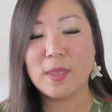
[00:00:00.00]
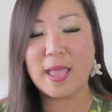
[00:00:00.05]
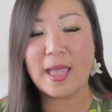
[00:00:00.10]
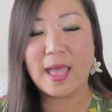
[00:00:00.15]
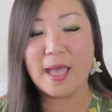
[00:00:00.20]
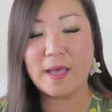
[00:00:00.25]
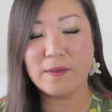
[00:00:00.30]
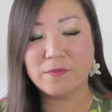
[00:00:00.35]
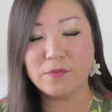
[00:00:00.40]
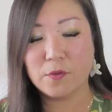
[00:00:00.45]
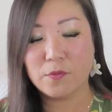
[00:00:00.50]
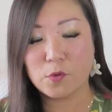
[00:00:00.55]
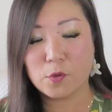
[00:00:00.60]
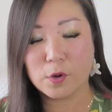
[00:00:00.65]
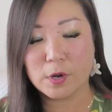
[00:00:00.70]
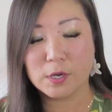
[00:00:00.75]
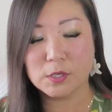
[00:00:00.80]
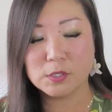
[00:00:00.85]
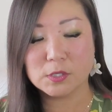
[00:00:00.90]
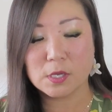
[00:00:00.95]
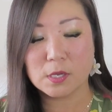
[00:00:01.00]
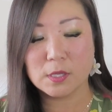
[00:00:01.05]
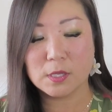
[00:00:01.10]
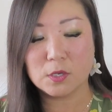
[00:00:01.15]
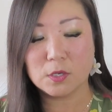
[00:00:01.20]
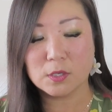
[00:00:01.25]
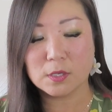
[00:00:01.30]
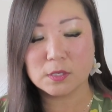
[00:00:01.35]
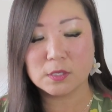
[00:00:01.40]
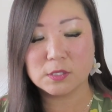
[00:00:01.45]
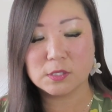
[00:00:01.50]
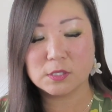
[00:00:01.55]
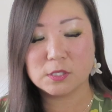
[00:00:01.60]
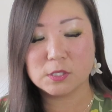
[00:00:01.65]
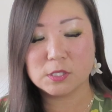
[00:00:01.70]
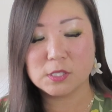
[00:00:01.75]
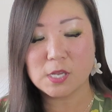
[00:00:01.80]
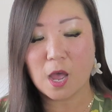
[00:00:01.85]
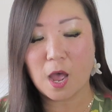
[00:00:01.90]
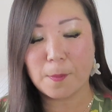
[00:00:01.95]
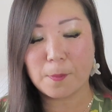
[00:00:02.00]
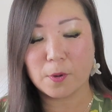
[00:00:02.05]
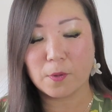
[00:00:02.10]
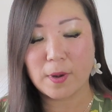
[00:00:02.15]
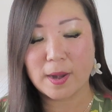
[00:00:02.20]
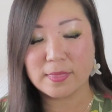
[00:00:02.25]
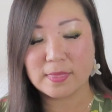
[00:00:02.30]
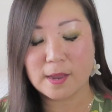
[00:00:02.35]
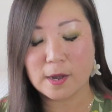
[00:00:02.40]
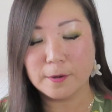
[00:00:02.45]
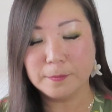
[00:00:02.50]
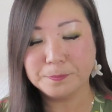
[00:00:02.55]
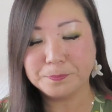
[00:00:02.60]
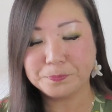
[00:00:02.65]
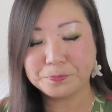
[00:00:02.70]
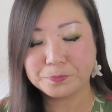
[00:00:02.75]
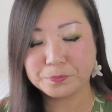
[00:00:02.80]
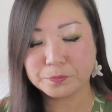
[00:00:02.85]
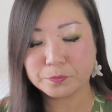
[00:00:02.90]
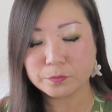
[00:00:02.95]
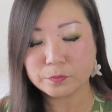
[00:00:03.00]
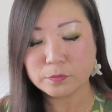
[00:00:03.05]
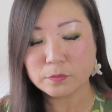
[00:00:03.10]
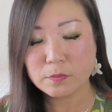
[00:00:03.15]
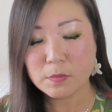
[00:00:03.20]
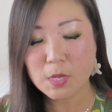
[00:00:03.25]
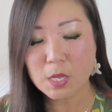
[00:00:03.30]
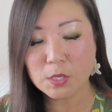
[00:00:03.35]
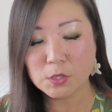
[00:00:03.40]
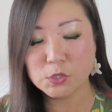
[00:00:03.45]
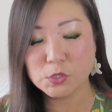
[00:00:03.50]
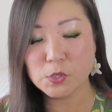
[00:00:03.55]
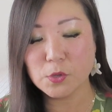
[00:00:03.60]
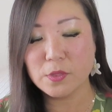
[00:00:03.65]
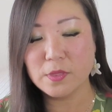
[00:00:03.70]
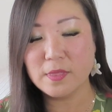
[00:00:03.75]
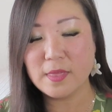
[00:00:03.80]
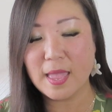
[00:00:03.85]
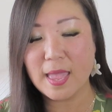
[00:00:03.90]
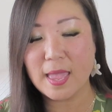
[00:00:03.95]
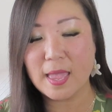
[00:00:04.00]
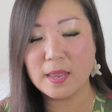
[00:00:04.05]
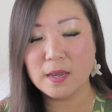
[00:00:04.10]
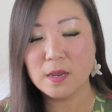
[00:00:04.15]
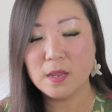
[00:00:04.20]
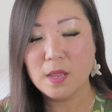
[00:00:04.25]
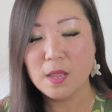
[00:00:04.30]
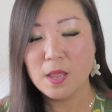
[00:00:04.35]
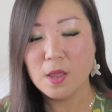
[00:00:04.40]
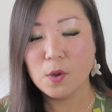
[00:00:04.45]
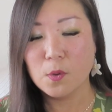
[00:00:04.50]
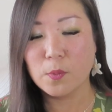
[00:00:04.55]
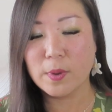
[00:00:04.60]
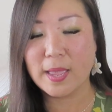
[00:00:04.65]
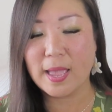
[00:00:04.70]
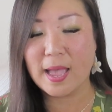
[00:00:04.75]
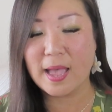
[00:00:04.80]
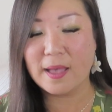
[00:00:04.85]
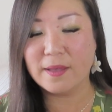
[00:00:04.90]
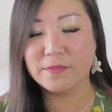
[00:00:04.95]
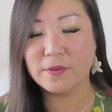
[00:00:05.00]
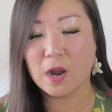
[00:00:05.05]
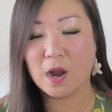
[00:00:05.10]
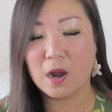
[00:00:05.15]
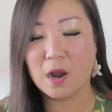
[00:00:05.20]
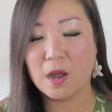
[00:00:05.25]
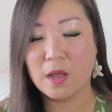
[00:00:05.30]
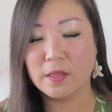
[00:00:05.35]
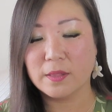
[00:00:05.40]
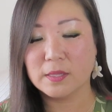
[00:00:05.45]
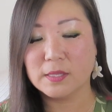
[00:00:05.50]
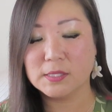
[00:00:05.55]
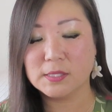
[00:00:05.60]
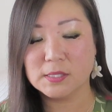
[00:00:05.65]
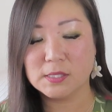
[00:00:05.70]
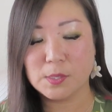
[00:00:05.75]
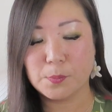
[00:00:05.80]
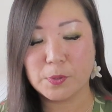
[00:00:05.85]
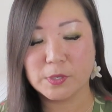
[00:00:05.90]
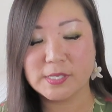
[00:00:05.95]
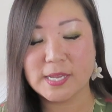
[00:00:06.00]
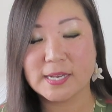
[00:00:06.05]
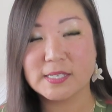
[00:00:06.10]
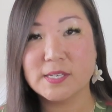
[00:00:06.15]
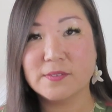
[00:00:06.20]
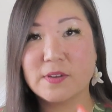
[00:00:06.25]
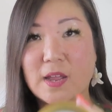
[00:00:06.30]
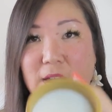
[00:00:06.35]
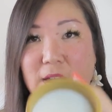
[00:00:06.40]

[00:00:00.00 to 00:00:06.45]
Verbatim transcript: we have, of course, a little topper right there. So then we have, uh, this is the protective